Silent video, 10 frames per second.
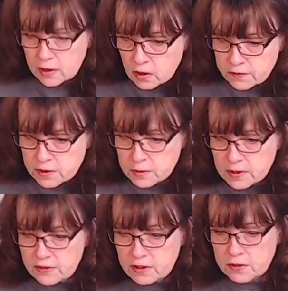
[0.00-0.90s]
over the
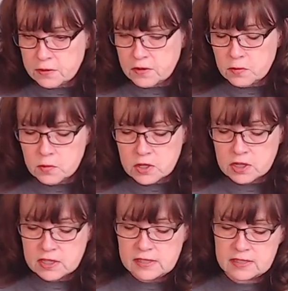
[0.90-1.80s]
river and through the
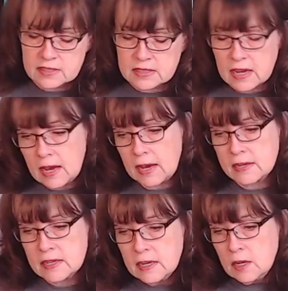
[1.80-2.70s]
woods. It's
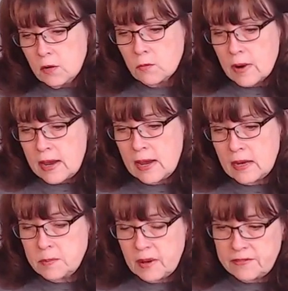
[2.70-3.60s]
got
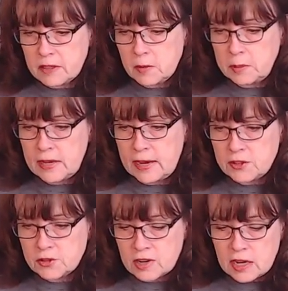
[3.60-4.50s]
red buffalo plaid
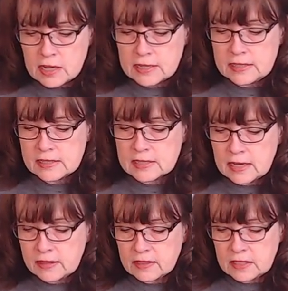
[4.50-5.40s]
truck and it's
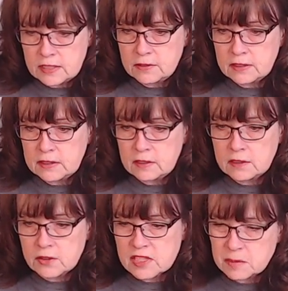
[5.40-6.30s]
got the cute little
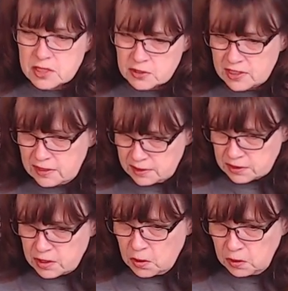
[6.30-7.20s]
Christmas tree. It looks
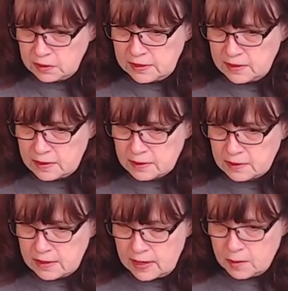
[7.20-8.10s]
gold in the
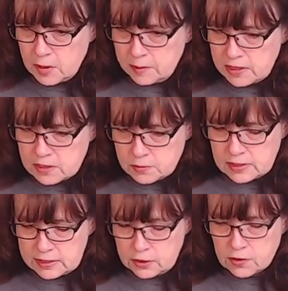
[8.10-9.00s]
camera, but it's
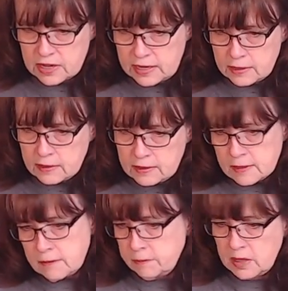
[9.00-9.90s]
really green.
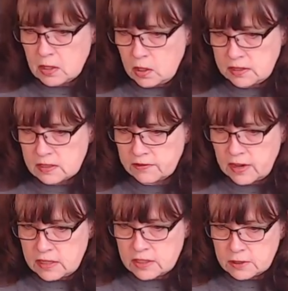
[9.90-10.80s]
But gold is
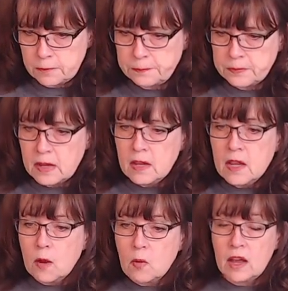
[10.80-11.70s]
fine too.
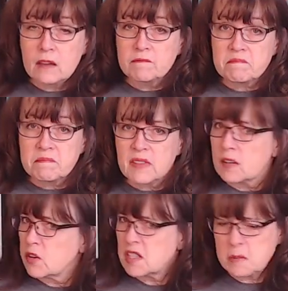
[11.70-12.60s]
Well,
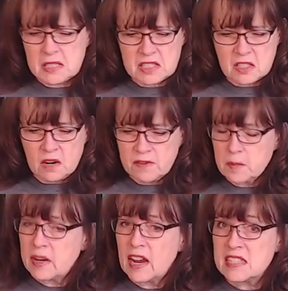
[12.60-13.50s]
Christmas is over,
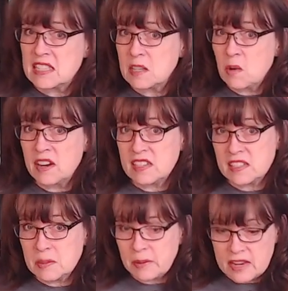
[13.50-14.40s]
but I still want to
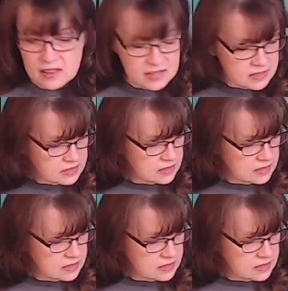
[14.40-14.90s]
display this.